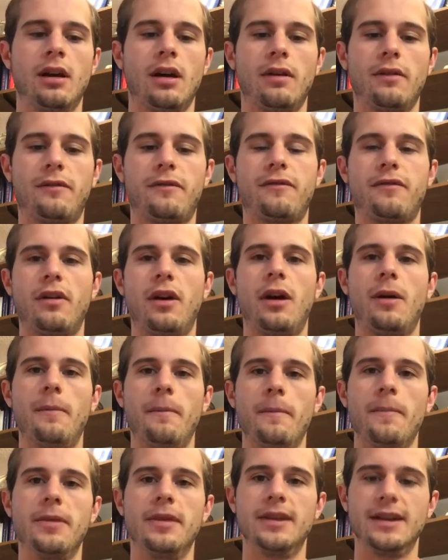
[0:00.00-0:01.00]

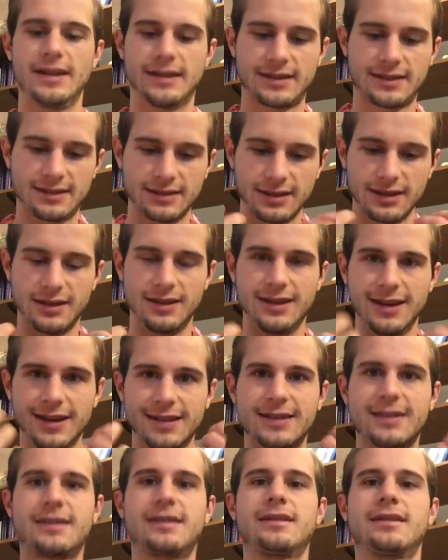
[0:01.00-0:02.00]
from this
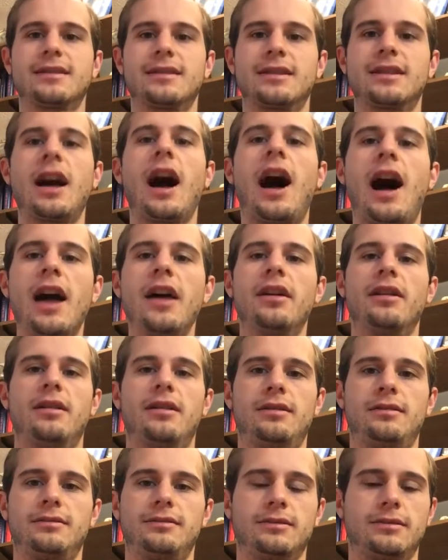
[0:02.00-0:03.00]
this
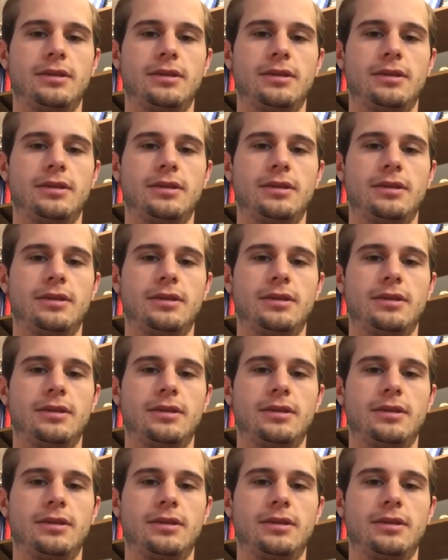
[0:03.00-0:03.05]
Kyle,